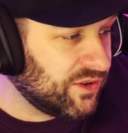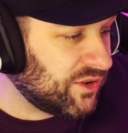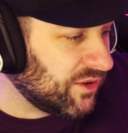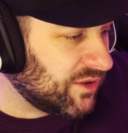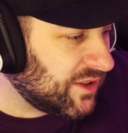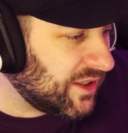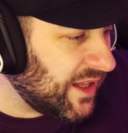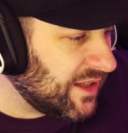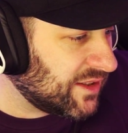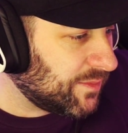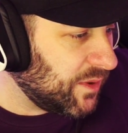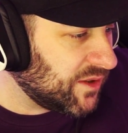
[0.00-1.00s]
So
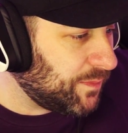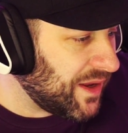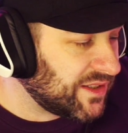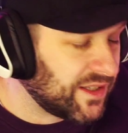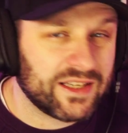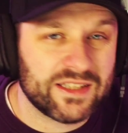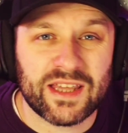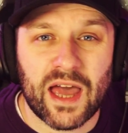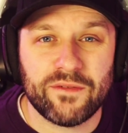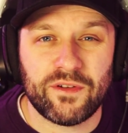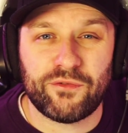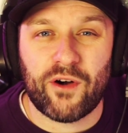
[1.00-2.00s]
today's is basically
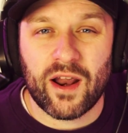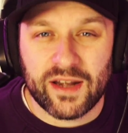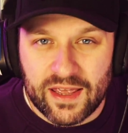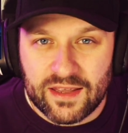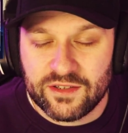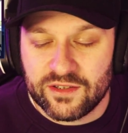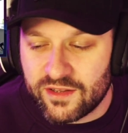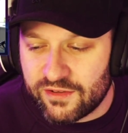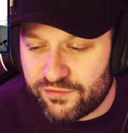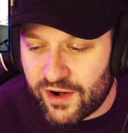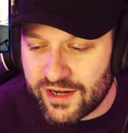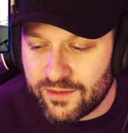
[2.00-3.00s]
Skivey Friday, the
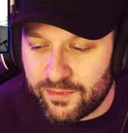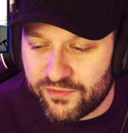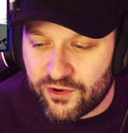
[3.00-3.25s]
Friday before